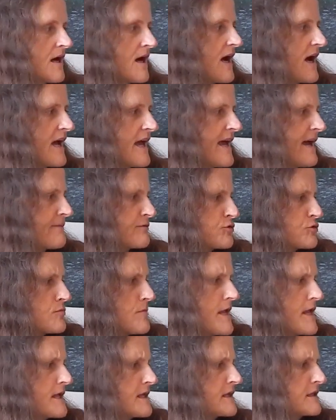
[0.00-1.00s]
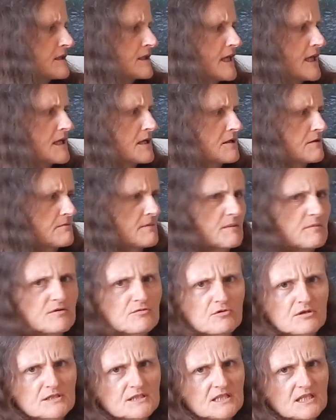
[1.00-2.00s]
I have to make it like maybe
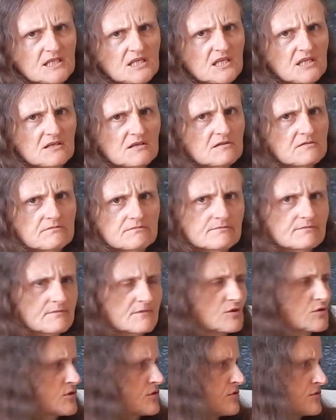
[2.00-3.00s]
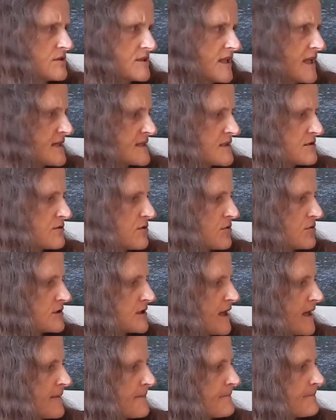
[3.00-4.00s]
once a year. You know, it lasts a long
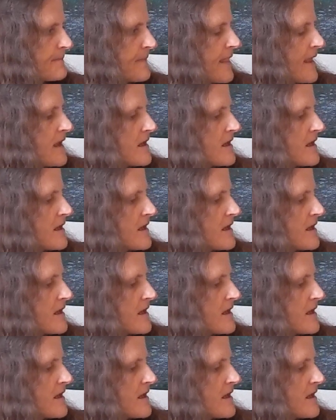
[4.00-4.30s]
time.